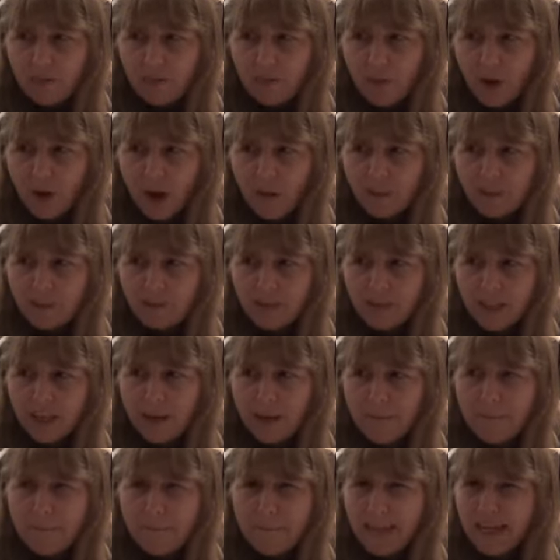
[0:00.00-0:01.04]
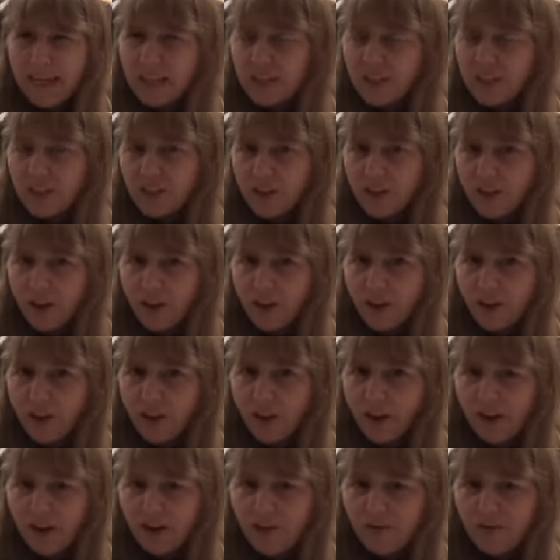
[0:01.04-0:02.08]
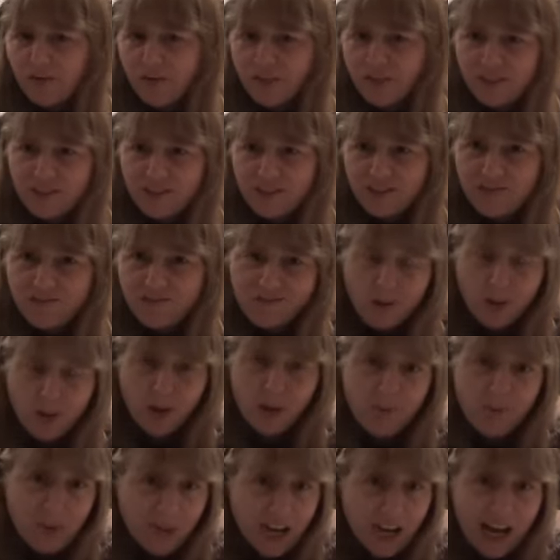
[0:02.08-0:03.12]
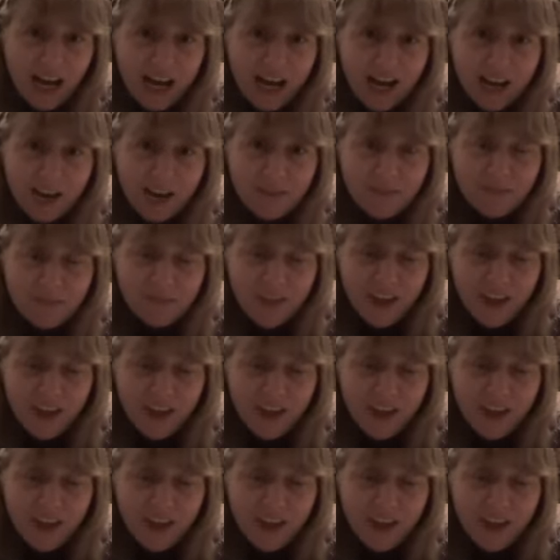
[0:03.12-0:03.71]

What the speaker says: probably a mixture of just creepy guy